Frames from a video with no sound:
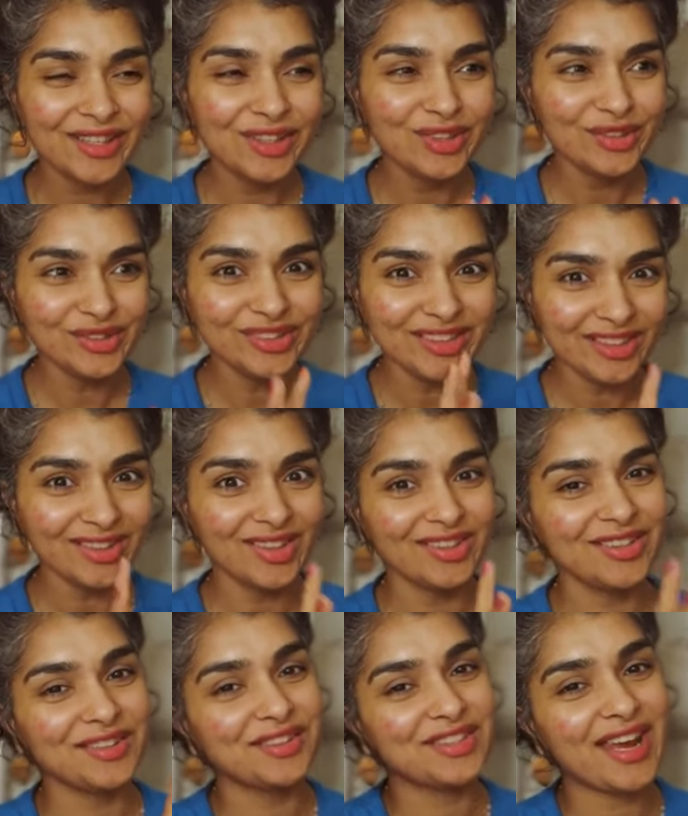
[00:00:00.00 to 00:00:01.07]
use a
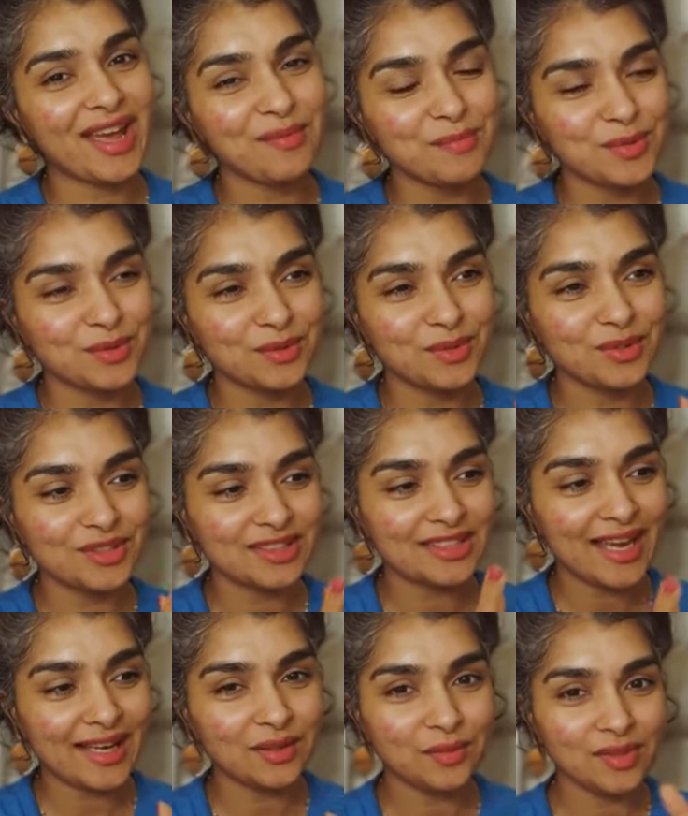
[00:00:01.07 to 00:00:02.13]
lot of shampoo, because
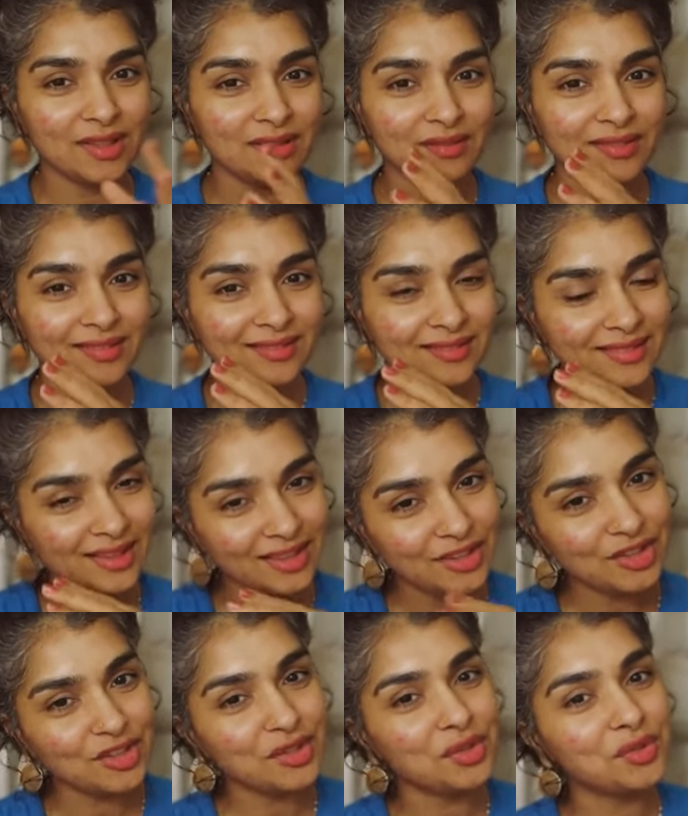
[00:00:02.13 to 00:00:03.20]
that will
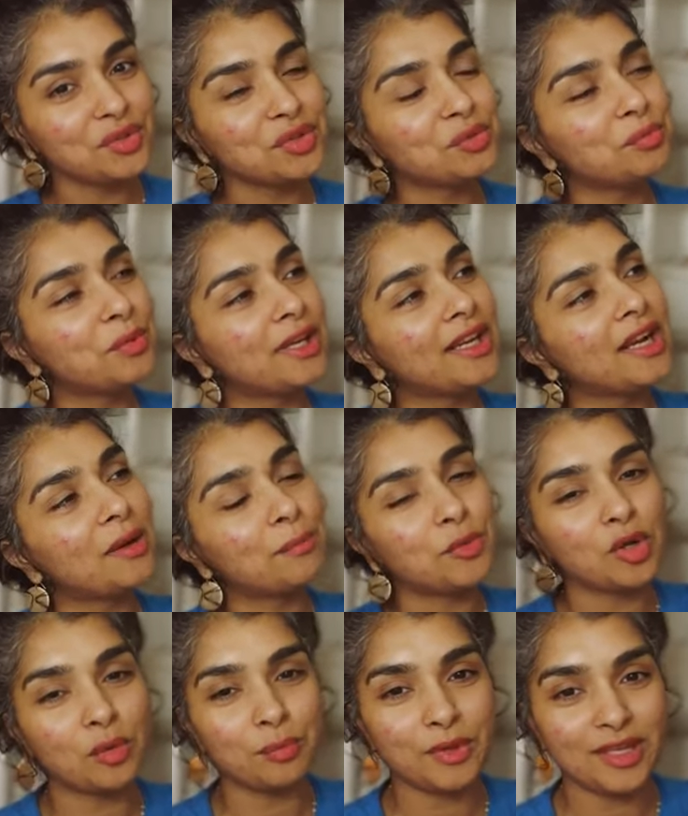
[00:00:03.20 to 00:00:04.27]
continue to bring up
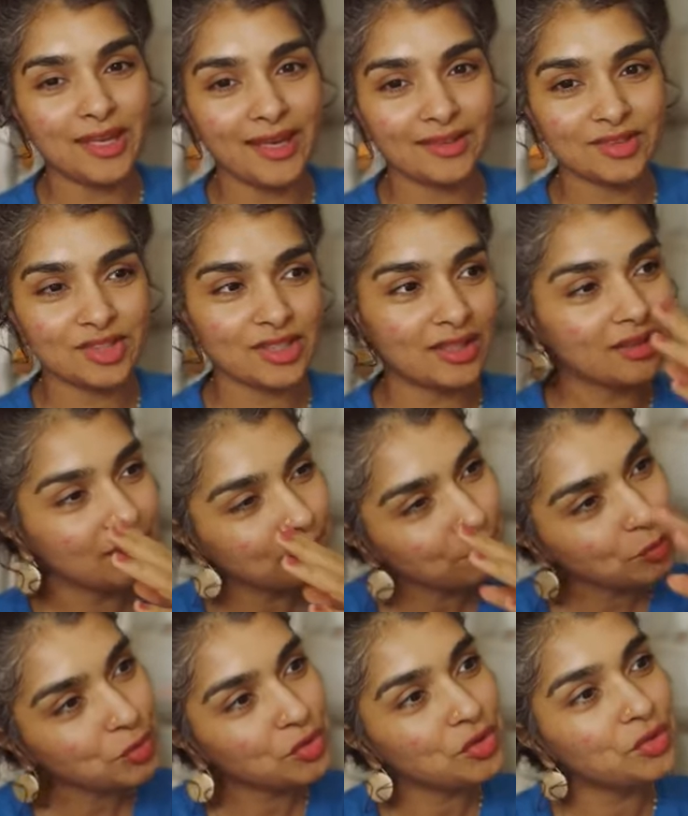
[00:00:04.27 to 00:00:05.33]
your pH and
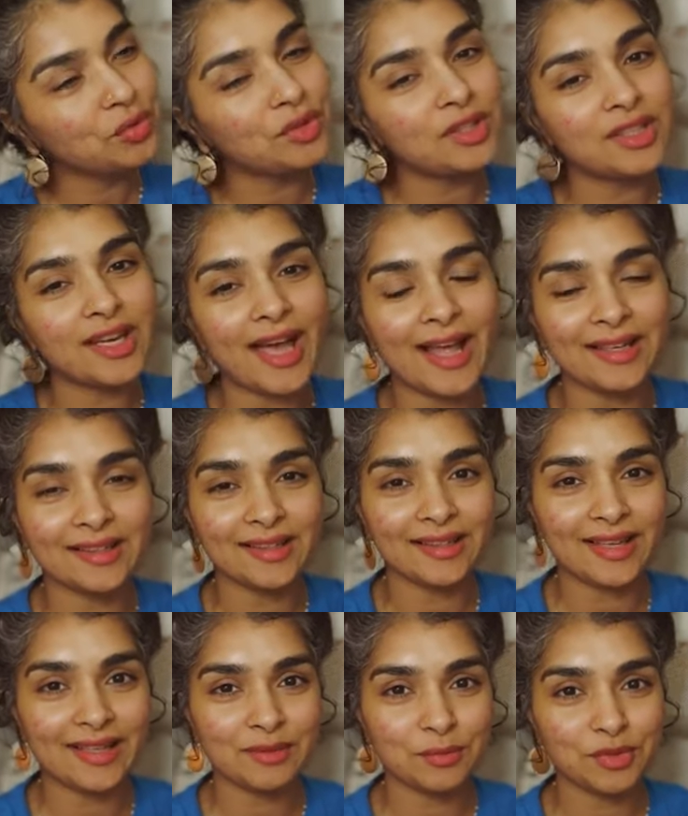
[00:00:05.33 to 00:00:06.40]
put you in the
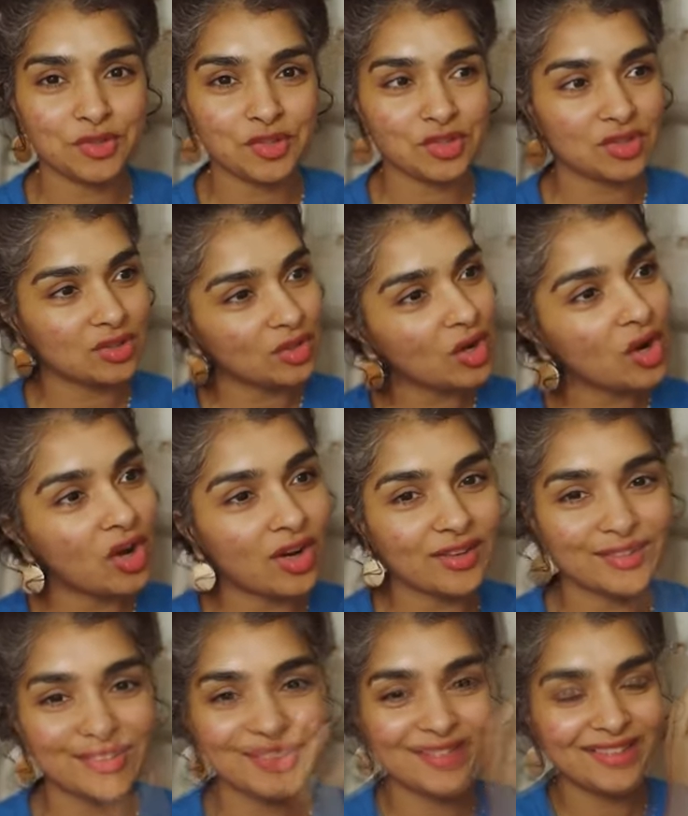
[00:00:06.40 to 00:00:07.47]
alkaline position.
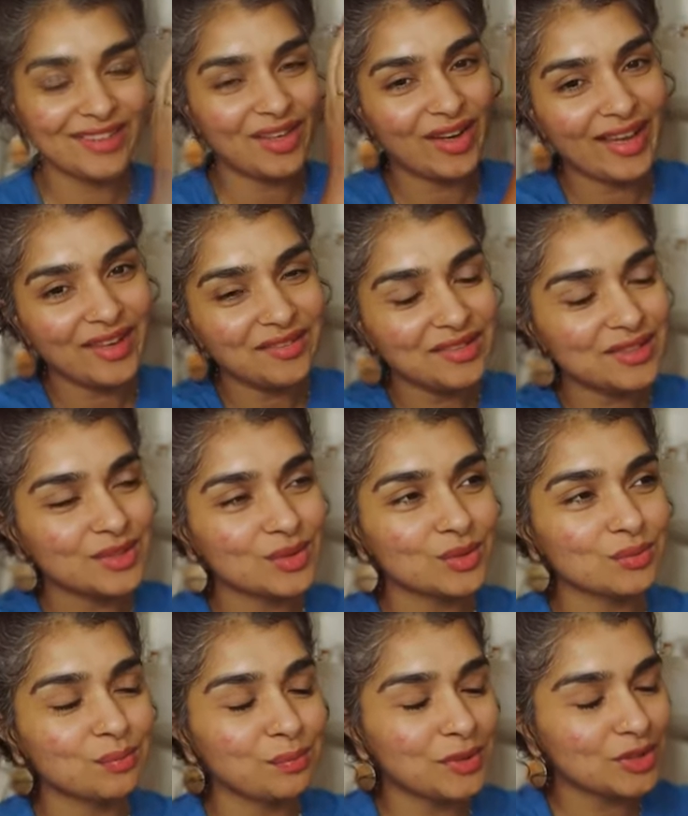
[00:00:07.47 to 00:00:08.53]
Gone. Your hair
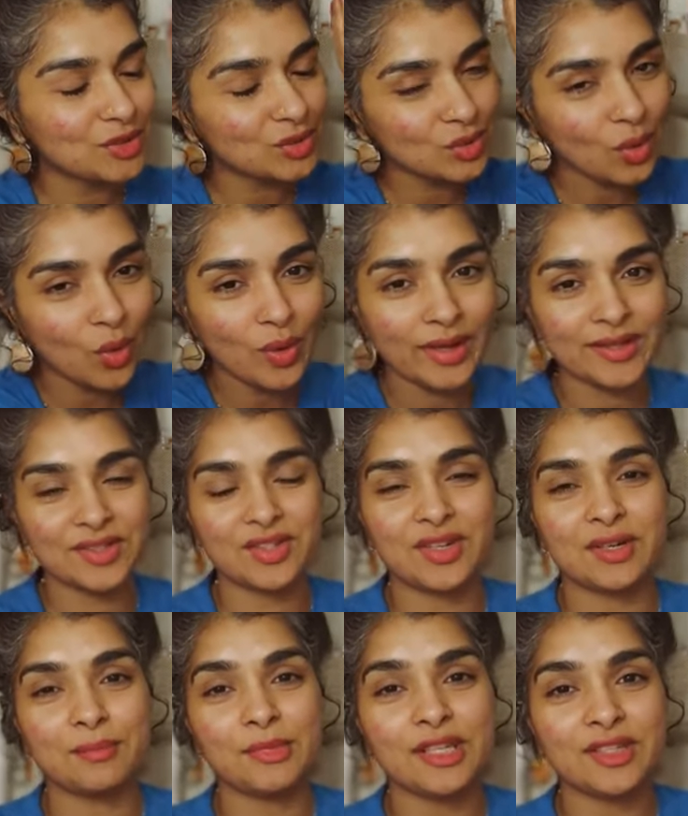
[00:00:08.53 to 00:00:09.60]
will be so
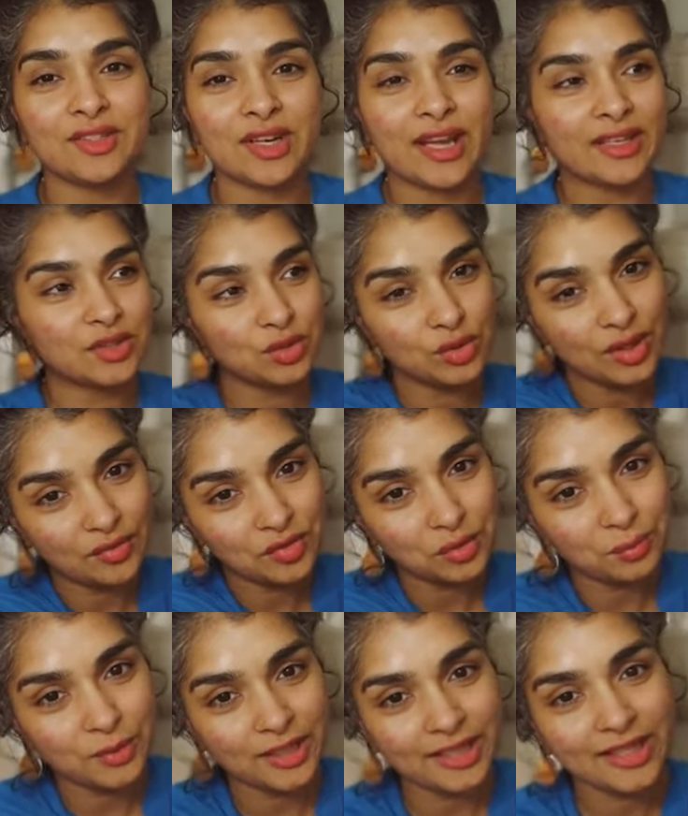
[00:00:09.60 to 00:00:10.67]
extremely dry. So you have
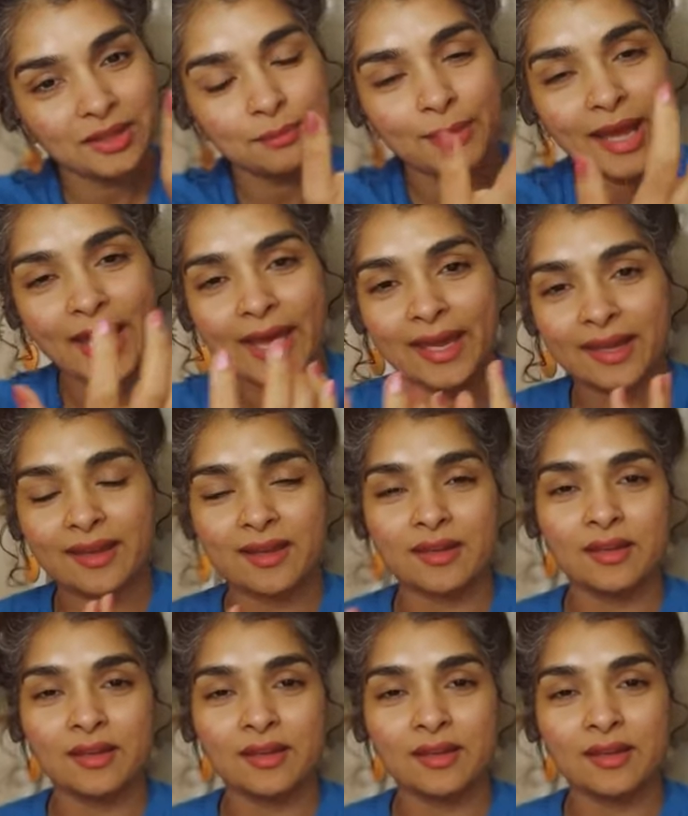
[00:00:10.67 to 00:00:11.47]
to bring it back